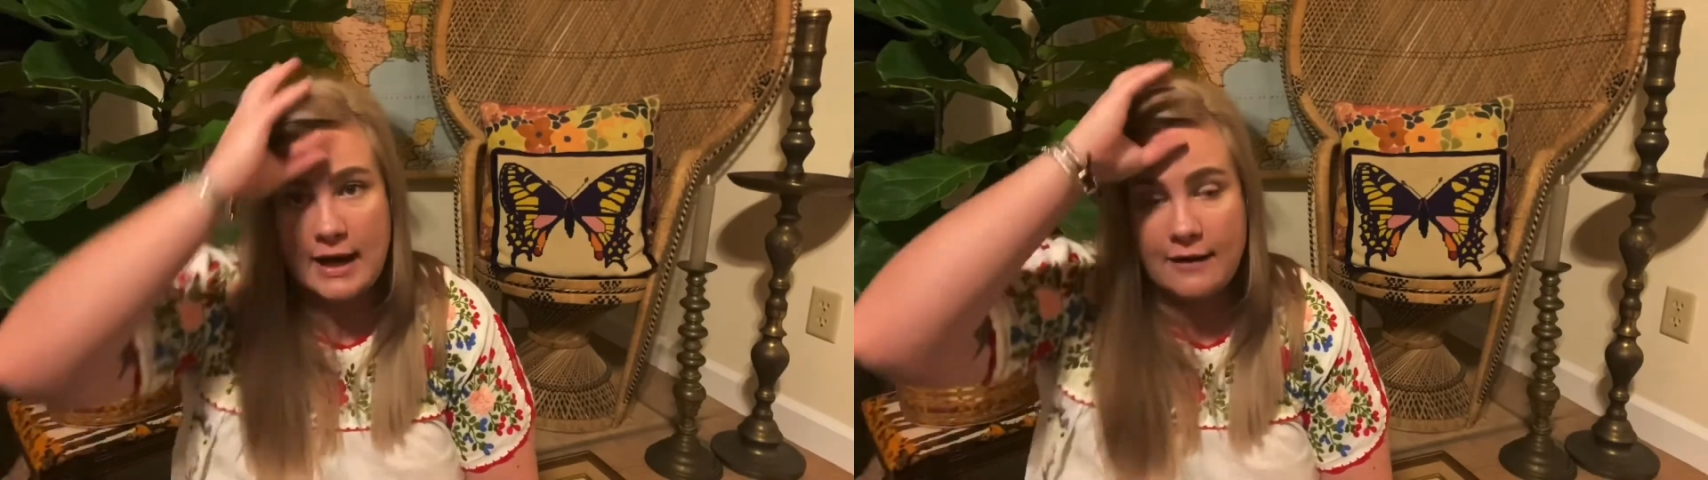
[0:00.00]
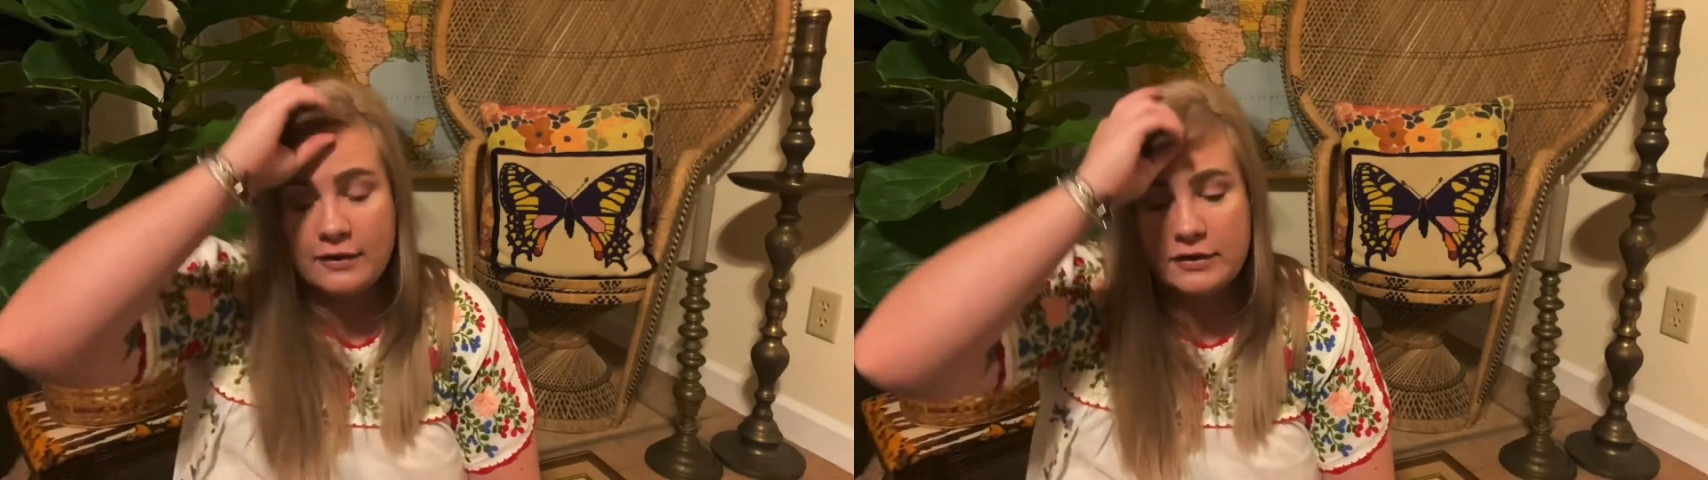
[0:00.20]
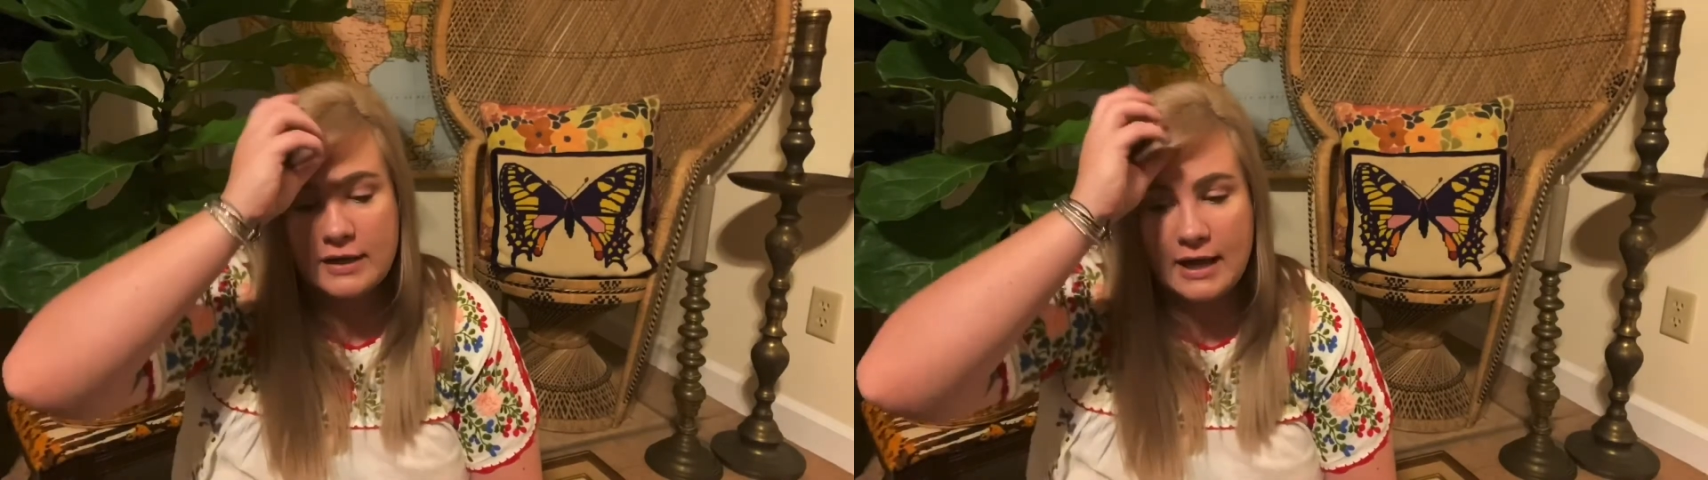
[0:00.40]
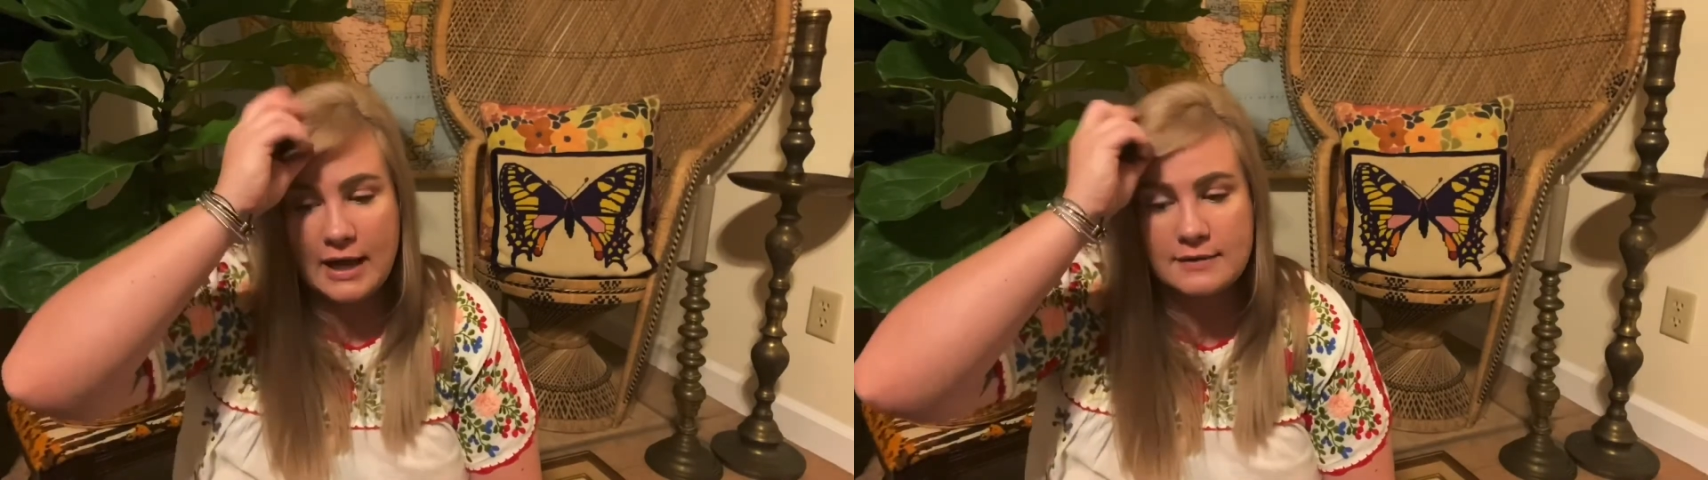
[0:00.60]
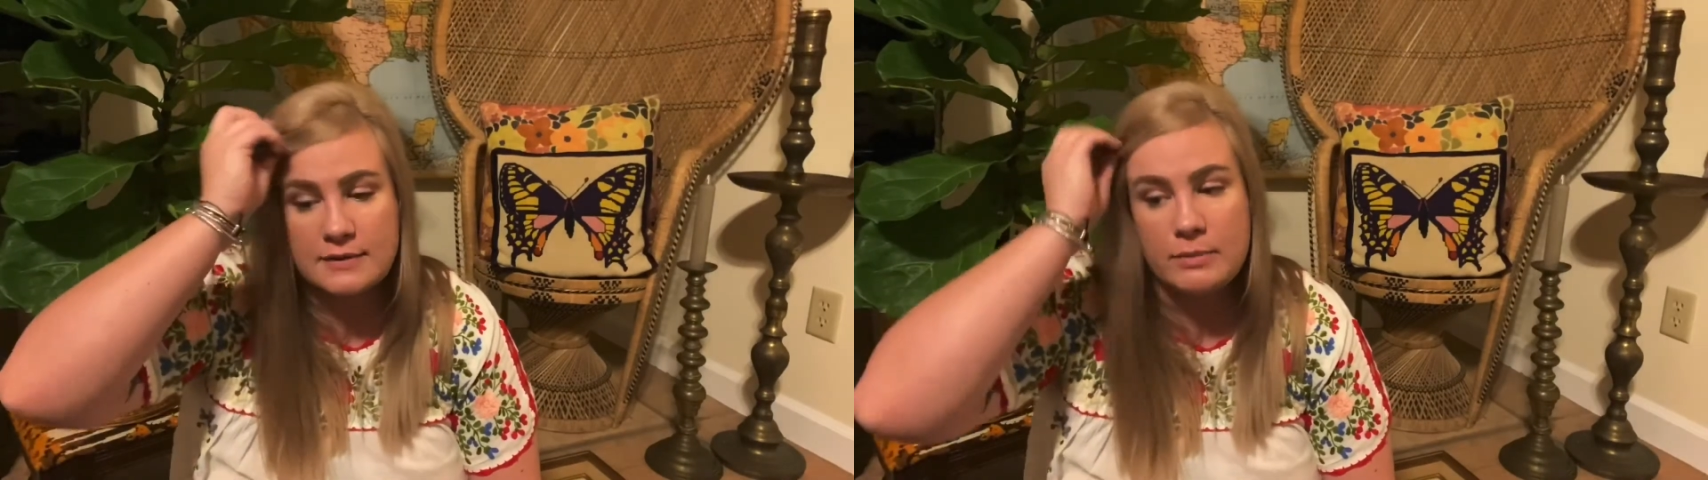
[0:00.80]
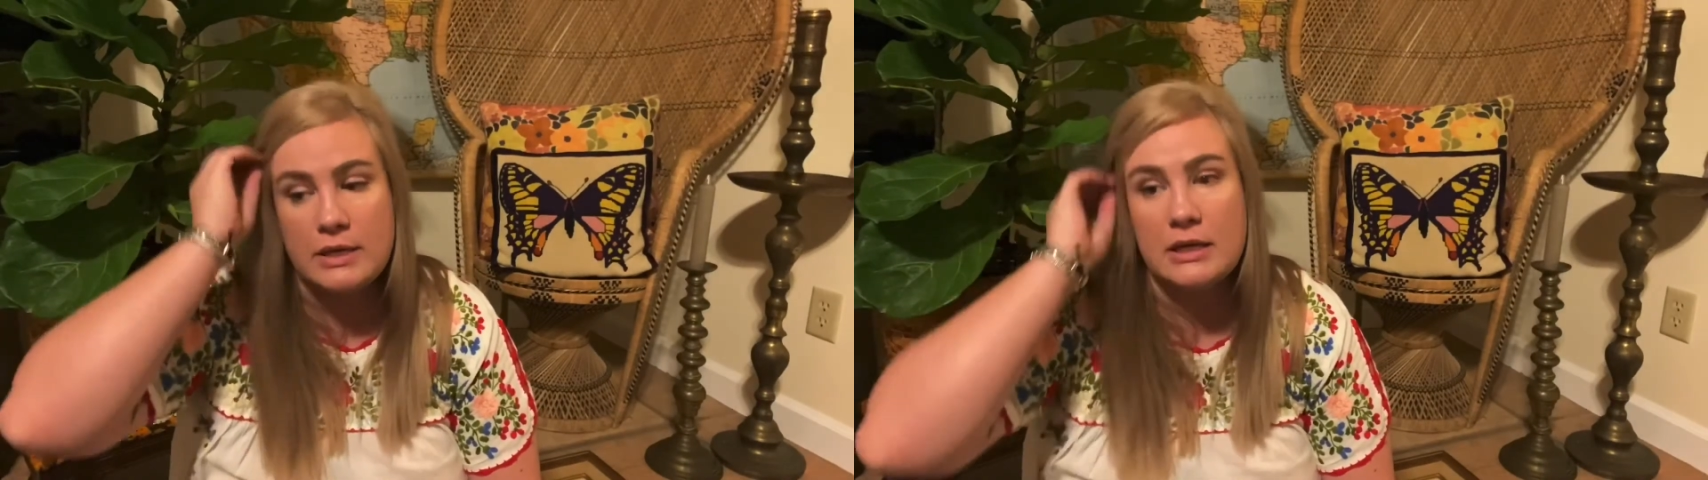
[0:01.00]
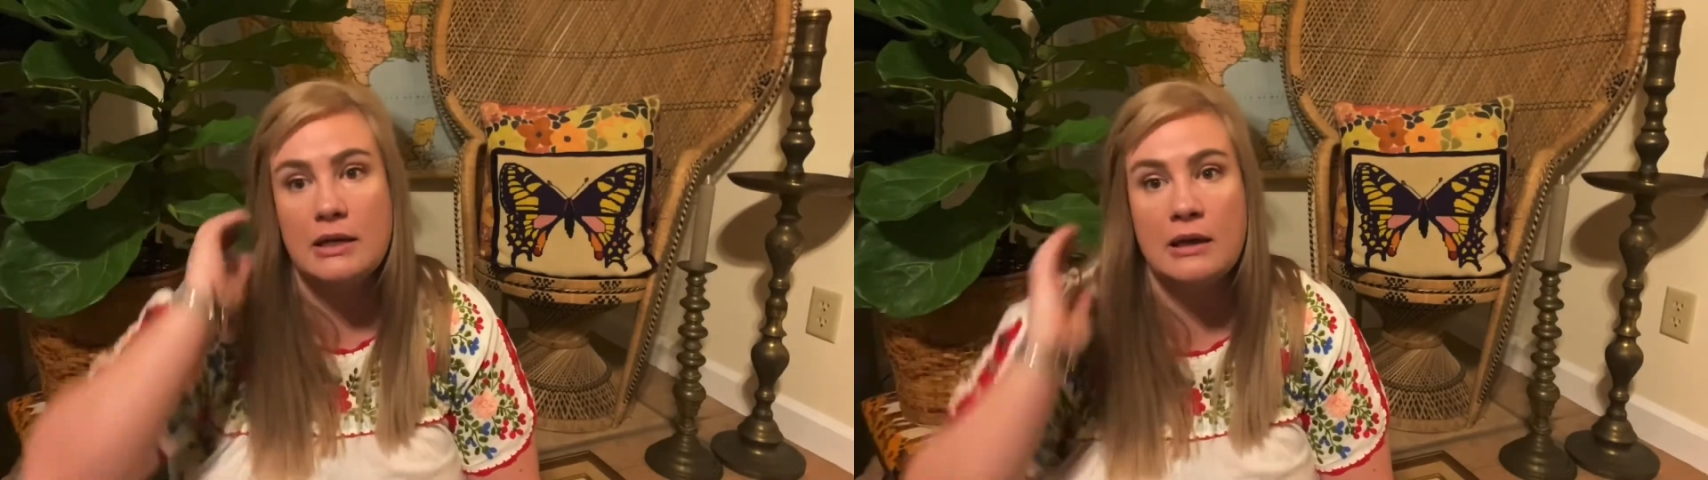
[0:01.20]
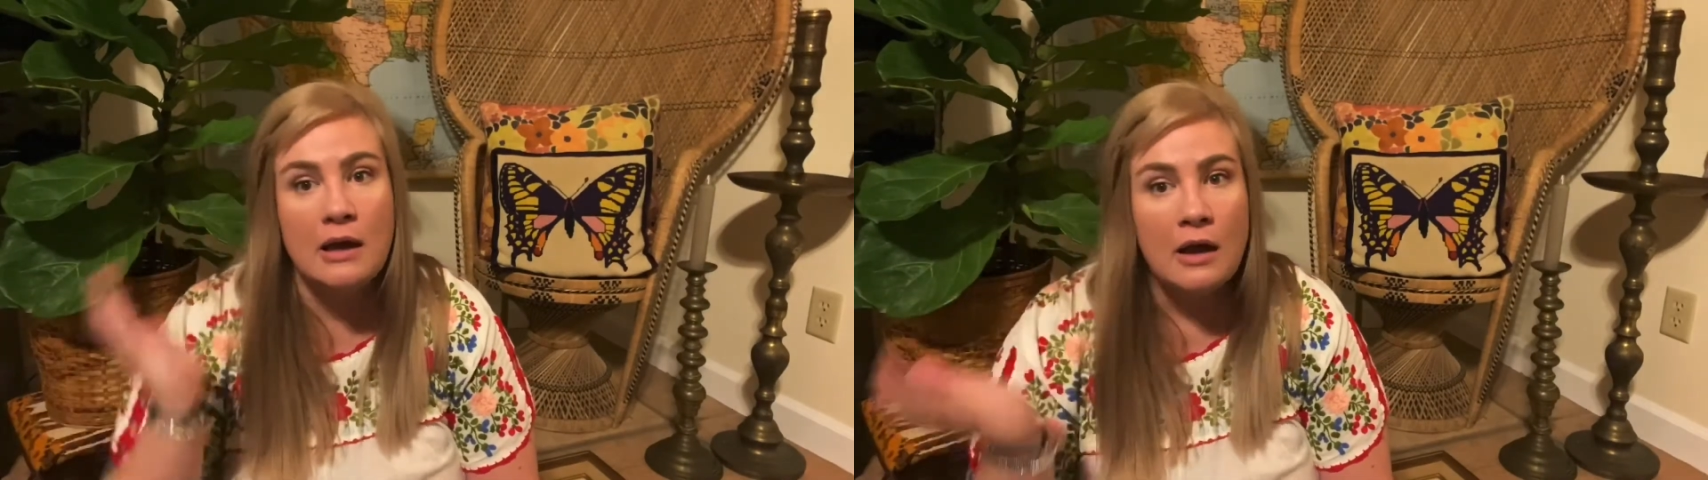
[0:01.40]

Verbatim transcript: everything has to be